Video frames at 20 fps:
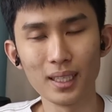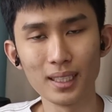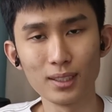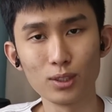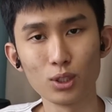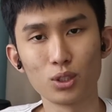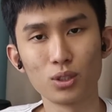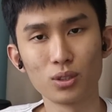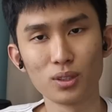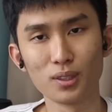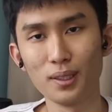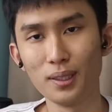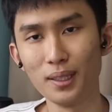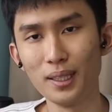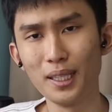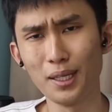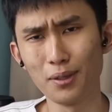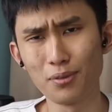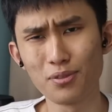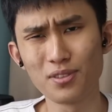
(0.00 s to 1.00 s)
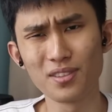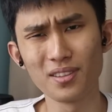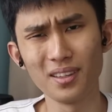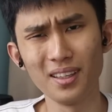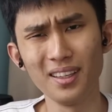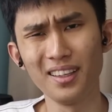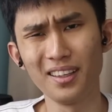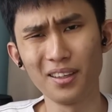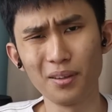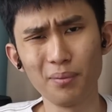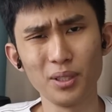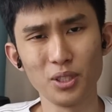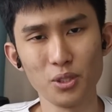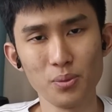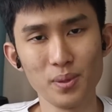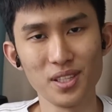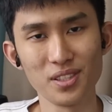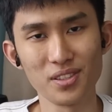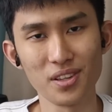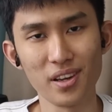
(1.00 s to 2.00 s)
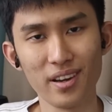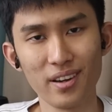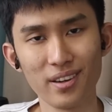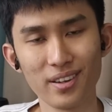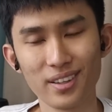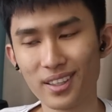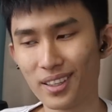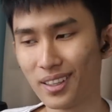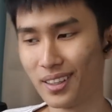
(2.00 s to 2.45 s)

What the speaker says: It just leaves a little bit to be desired.